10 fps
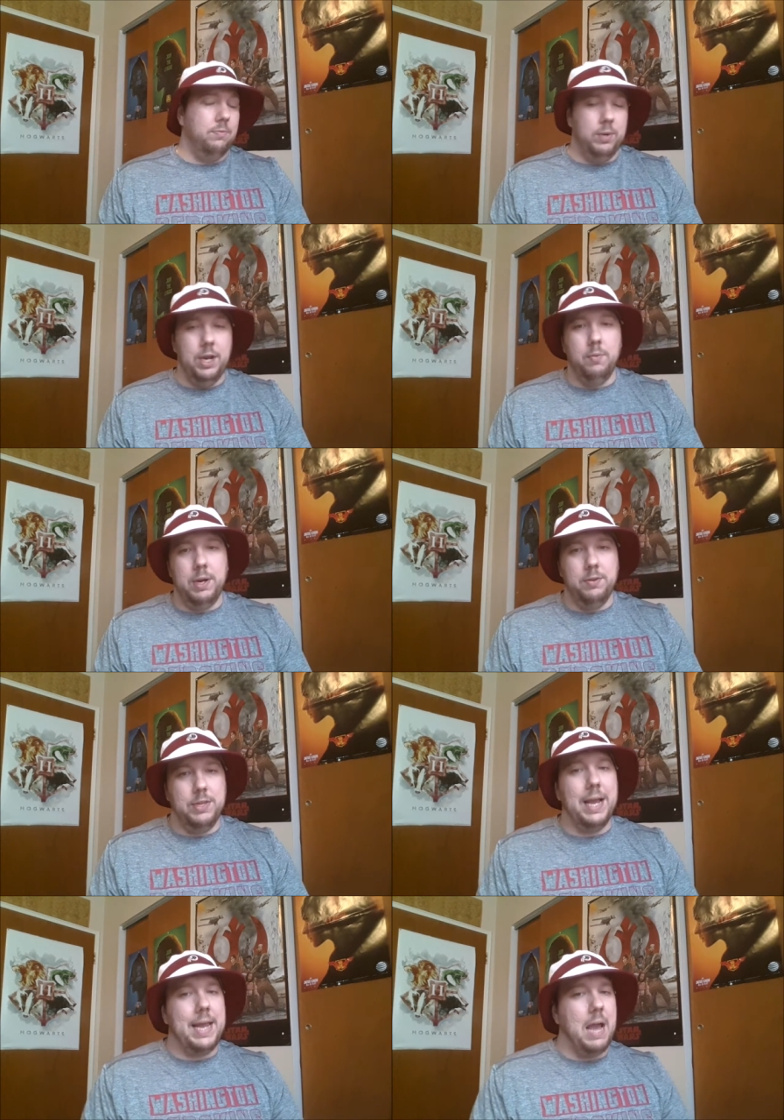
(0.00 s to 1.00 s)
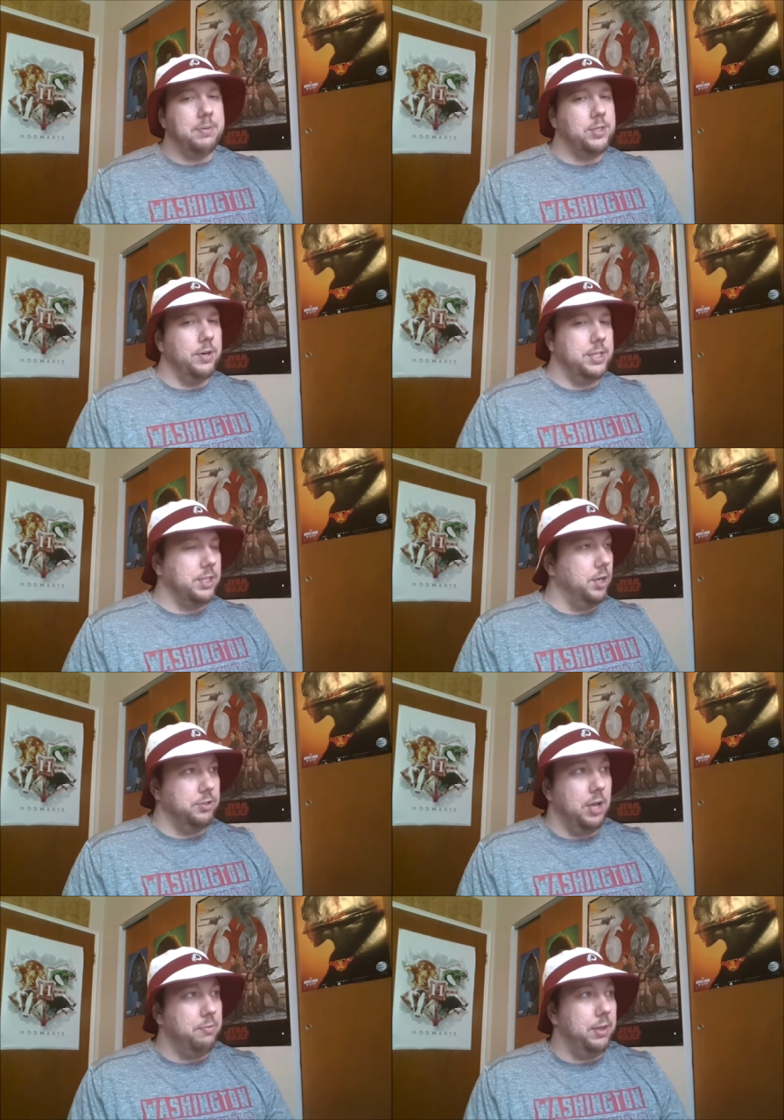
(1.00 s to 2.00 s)
we dead cap's
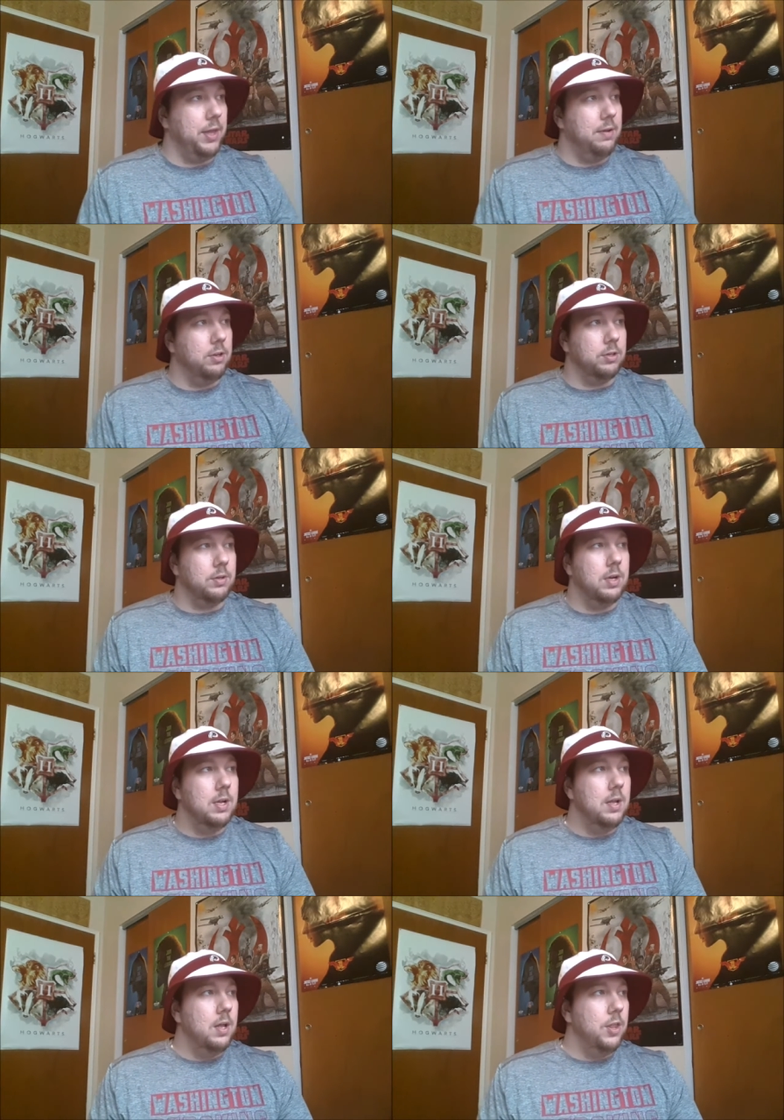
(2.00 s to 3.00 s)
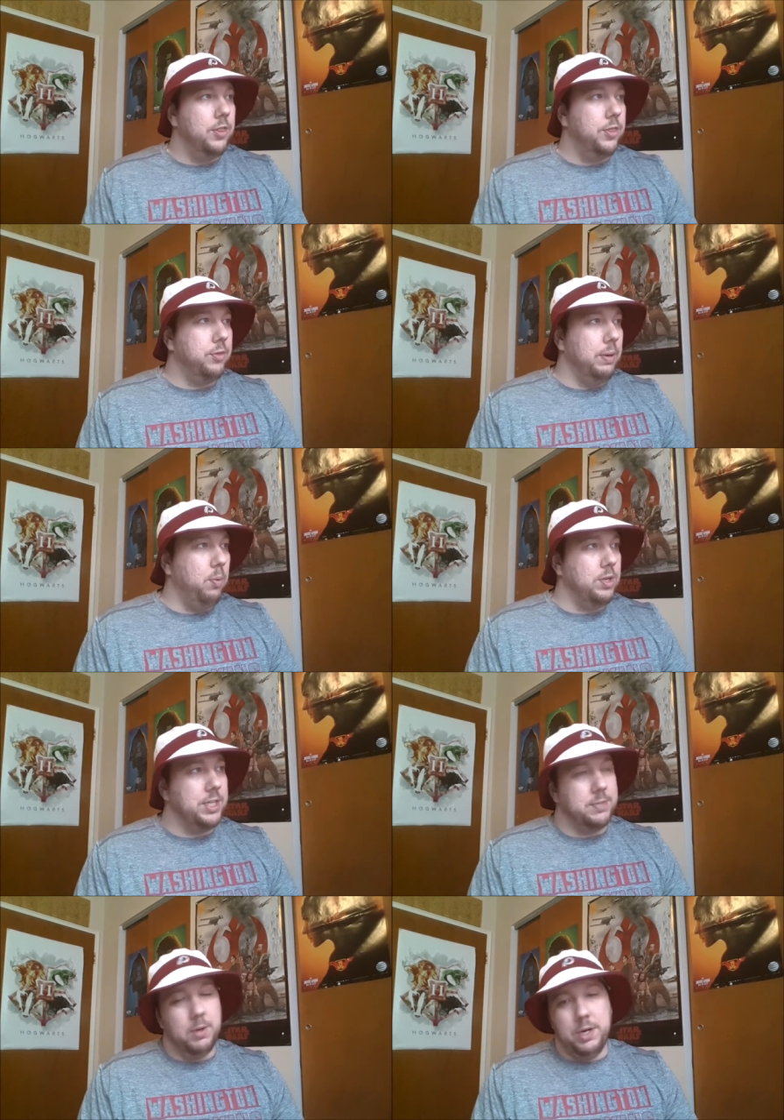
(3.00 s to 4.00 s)
3,600, not 3,000, or
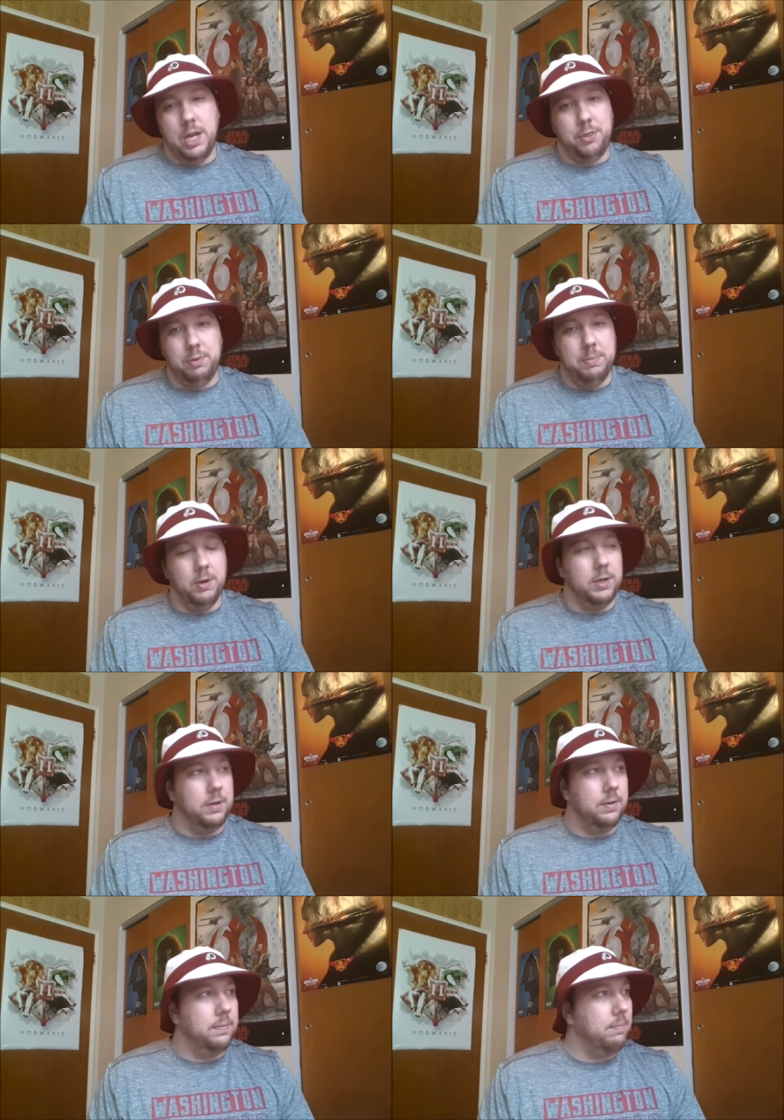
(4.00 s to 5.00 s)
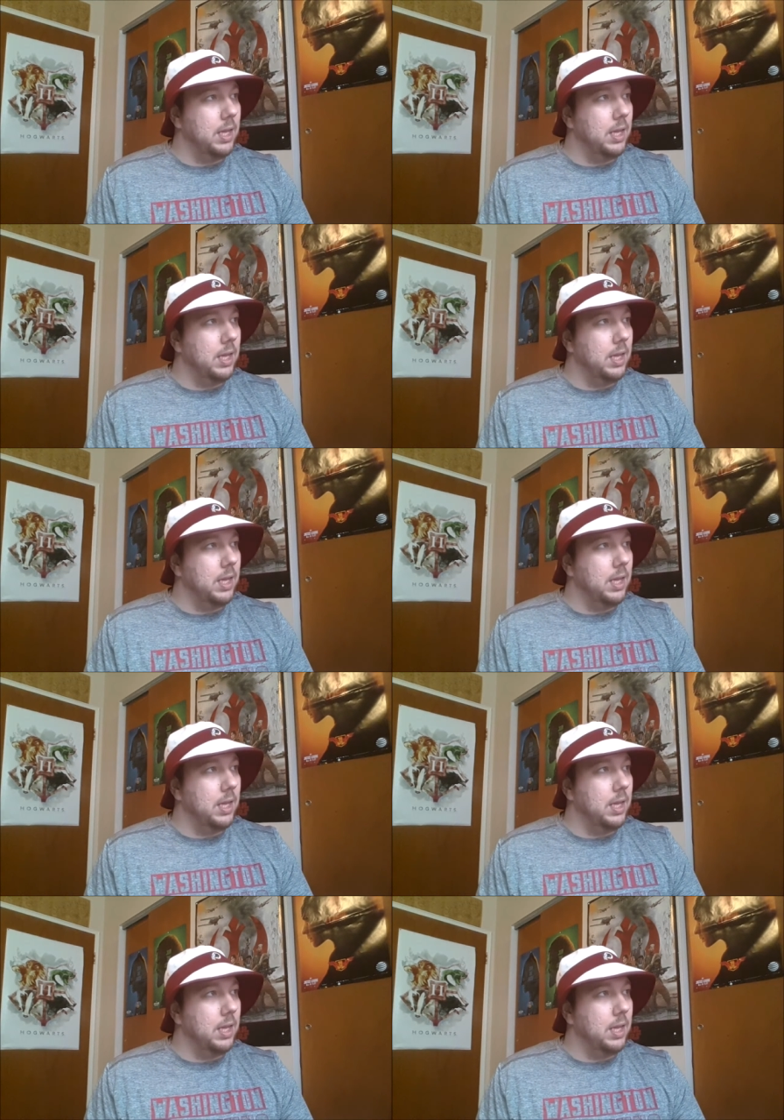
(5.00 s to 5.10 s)
3.6 million, not 3 million.